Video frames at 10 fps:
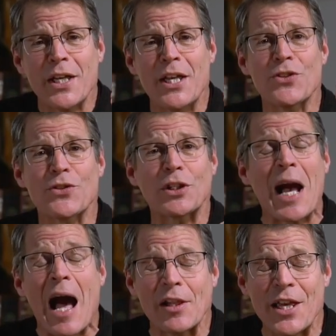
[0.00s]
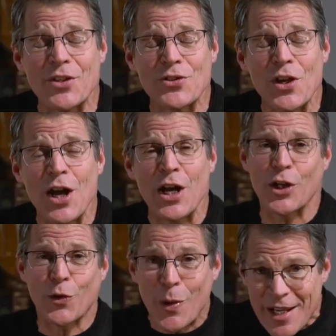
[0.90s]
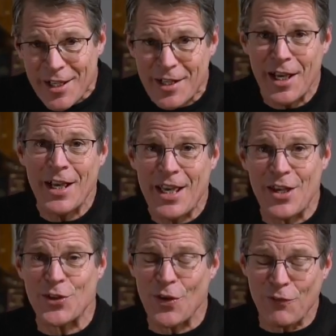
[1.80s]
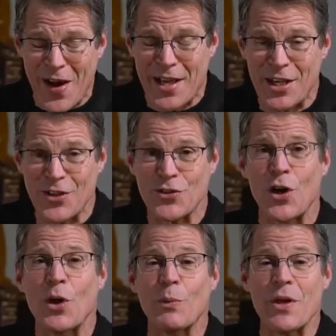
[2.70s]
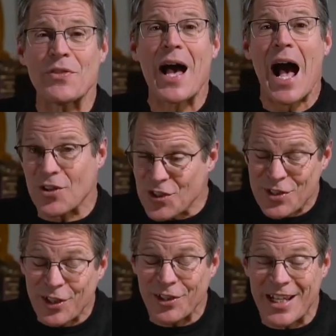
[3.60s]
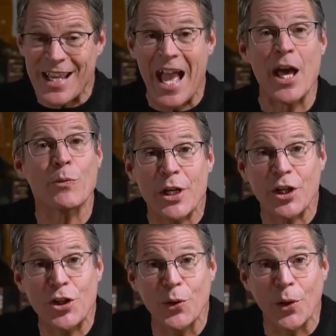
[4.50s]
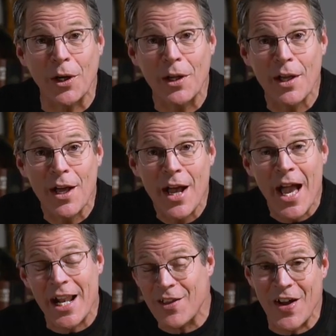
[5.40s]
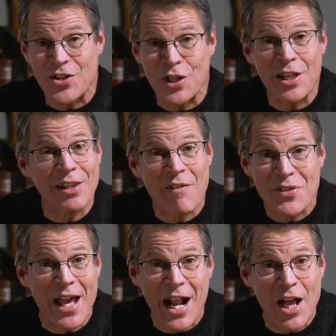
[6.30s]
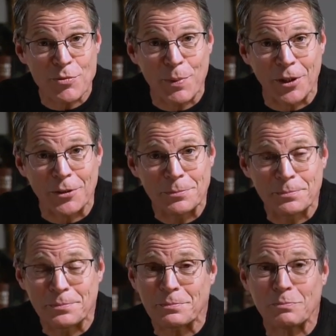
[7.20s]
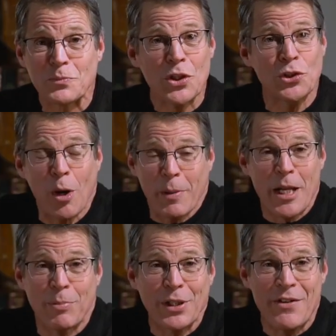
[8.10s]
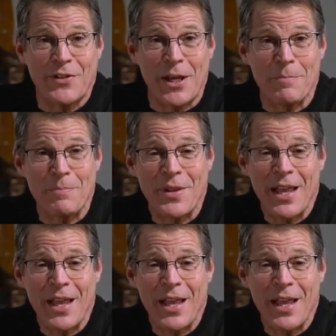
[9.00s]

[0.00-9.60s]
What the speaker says: his colleagues greeted his findings with hostility and ridicule, and eventually he left that hospital. Nobody believed him.